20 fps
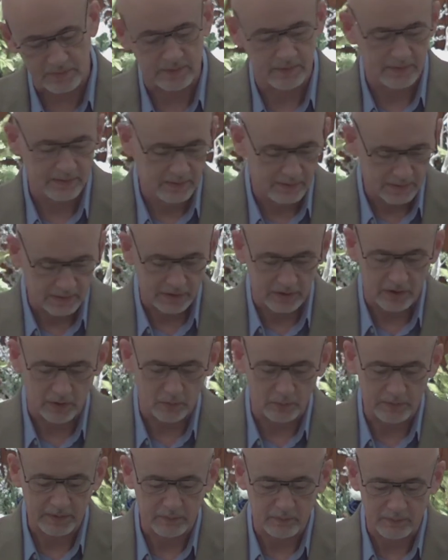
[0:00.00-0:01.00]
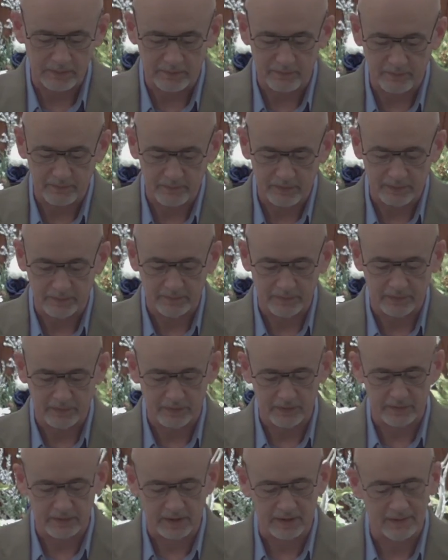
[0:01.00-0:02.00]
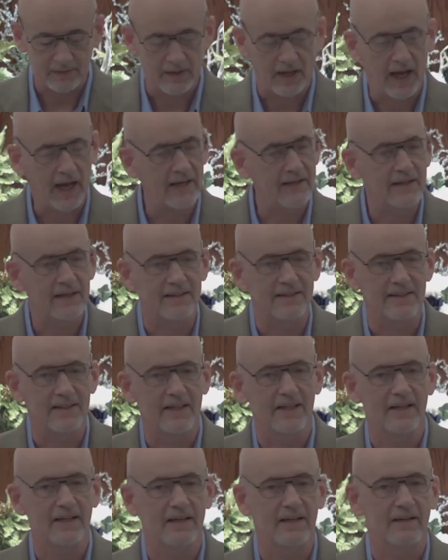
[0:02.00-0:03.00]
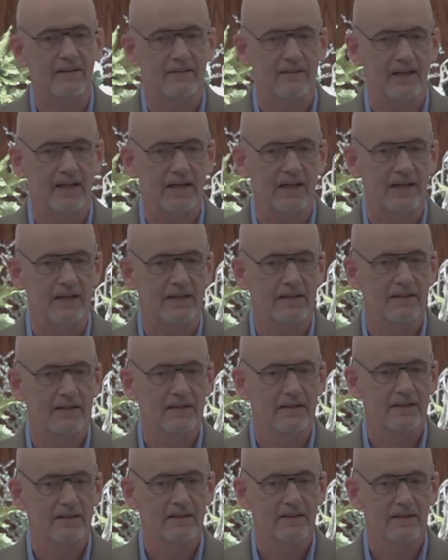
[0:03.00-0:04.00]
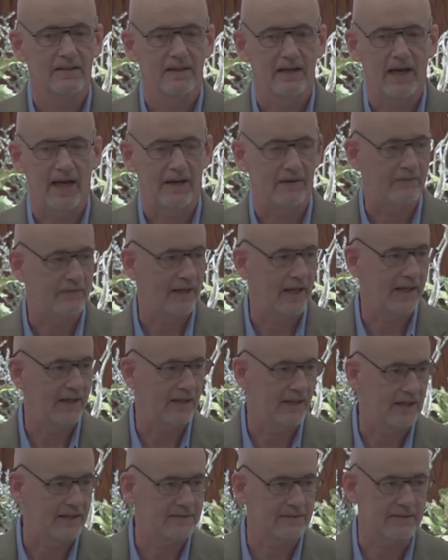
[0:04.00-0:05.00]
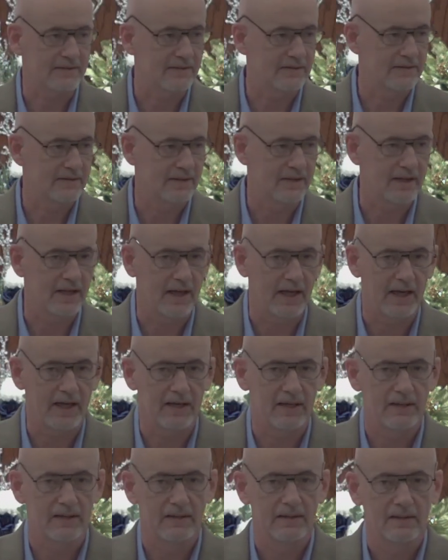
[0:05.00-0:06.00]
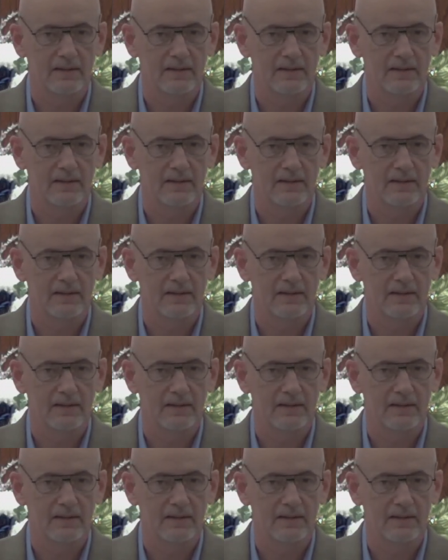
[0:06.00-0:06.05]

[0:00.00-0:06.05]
we've heard that I didn't get anything out of that lesson today.